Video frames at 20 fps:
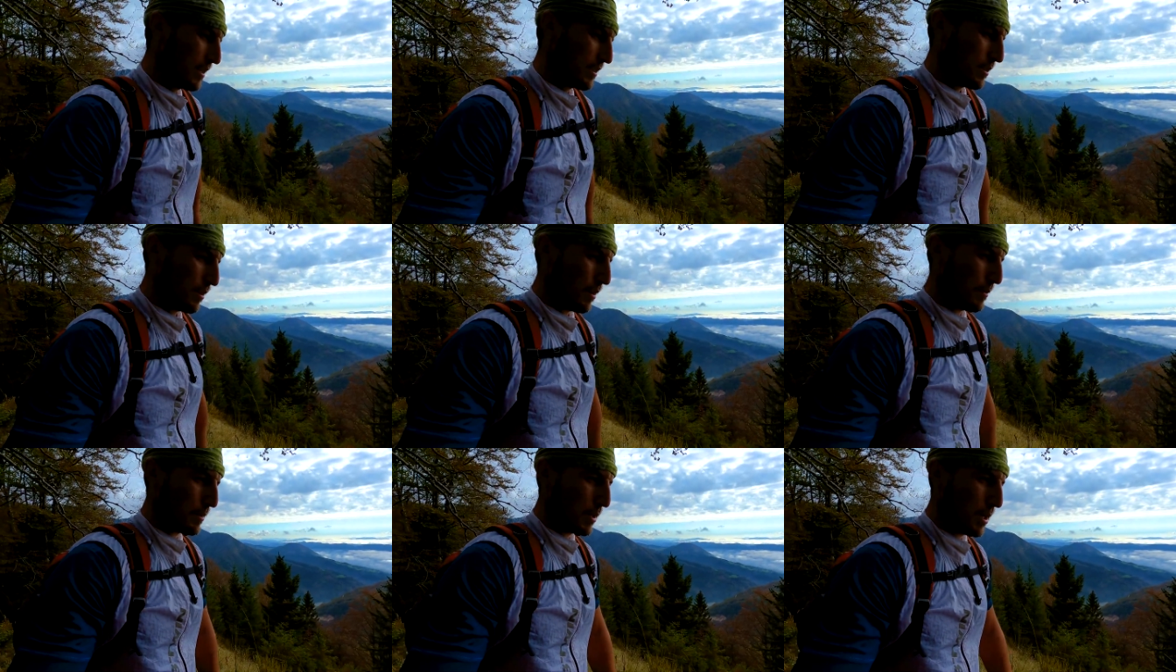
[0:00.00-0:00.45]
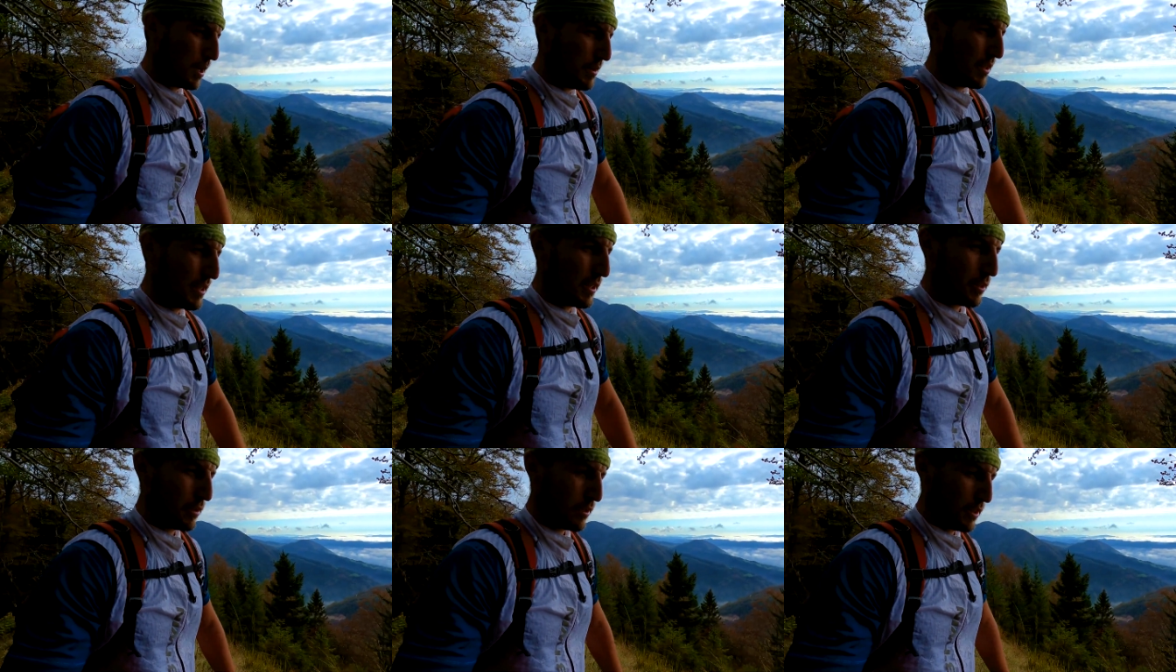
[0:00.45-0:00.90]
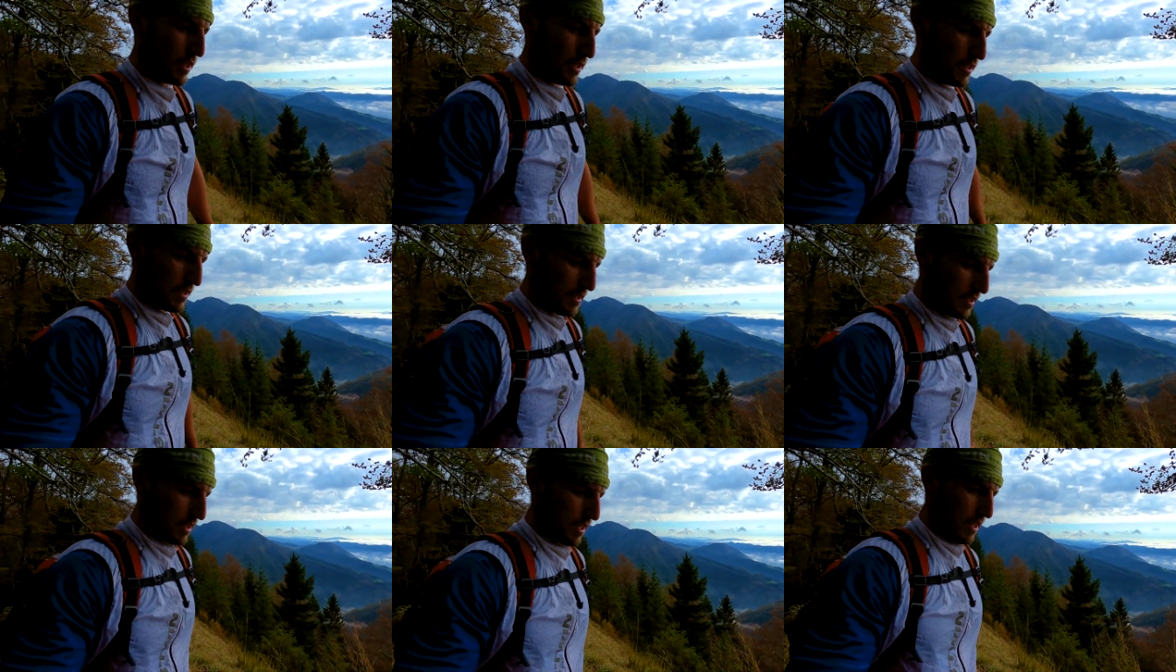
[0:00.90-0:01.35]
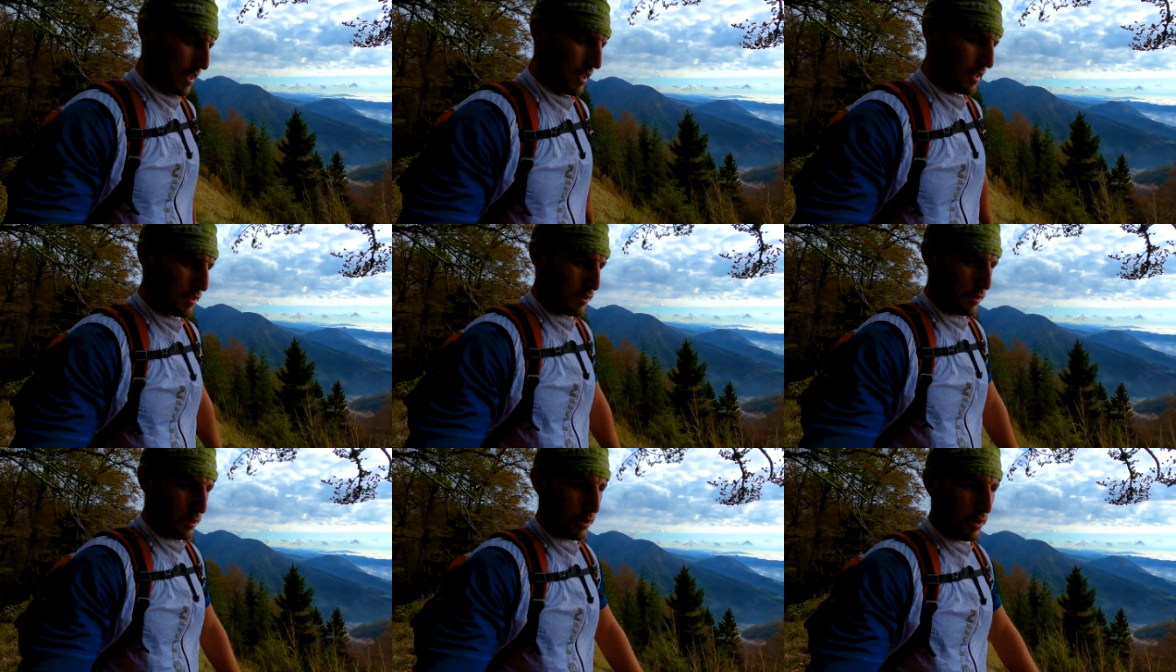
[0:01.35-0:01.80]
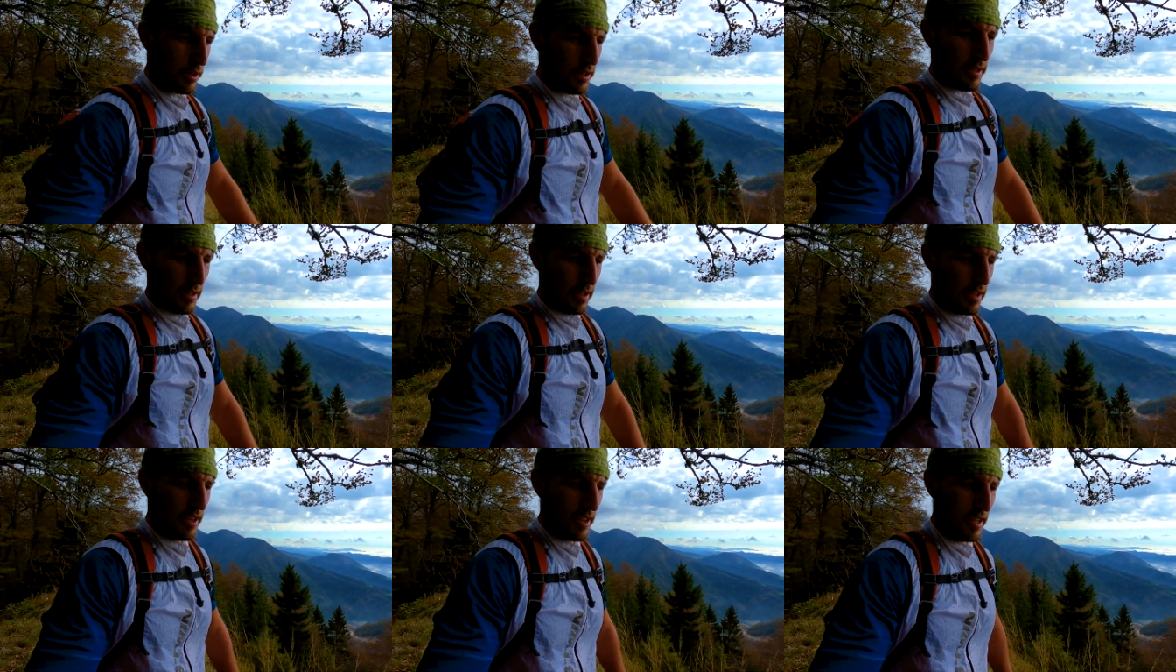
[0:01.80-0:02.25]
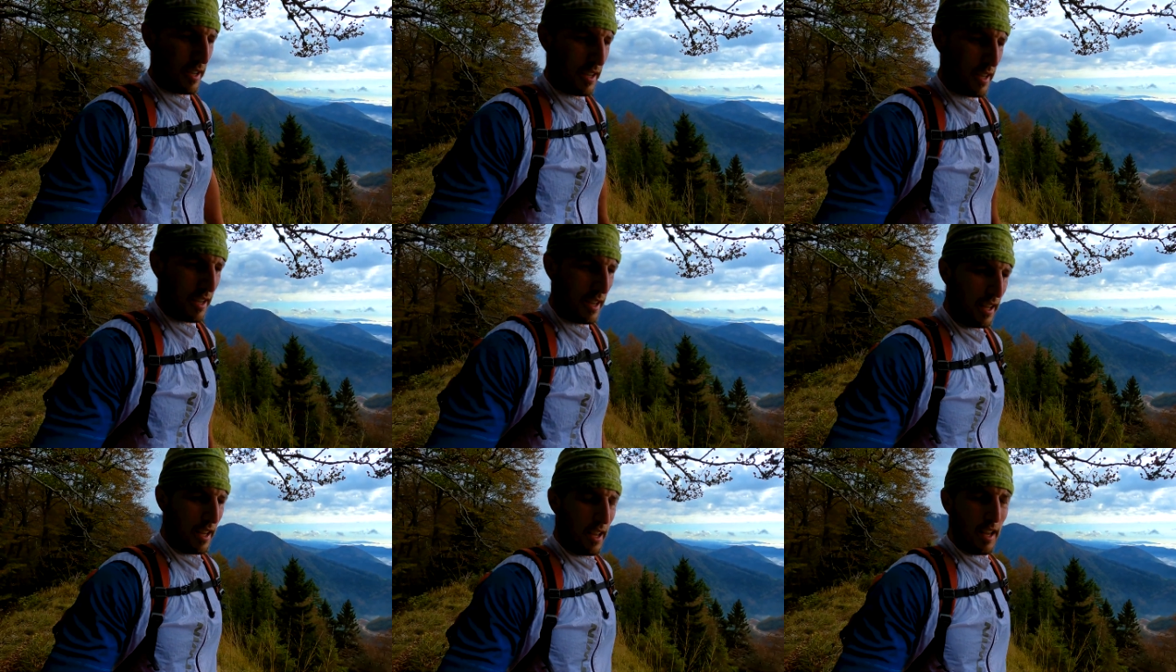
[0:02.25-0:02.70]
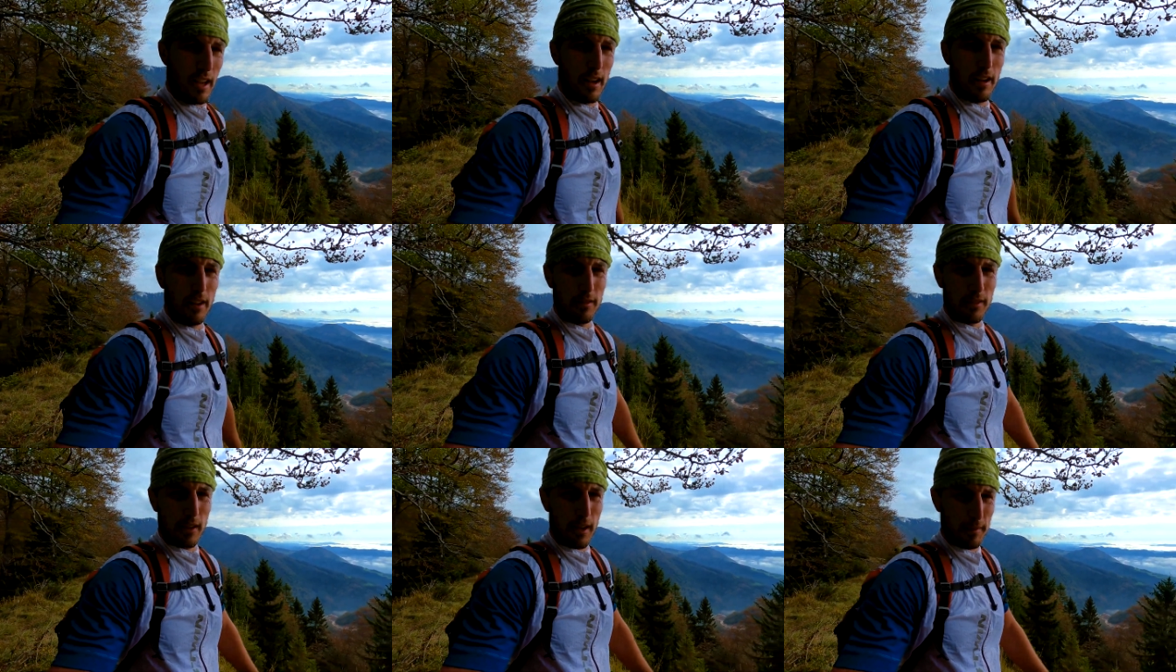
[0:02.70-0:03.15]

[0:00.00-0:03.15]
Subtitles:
So I'm going to this source of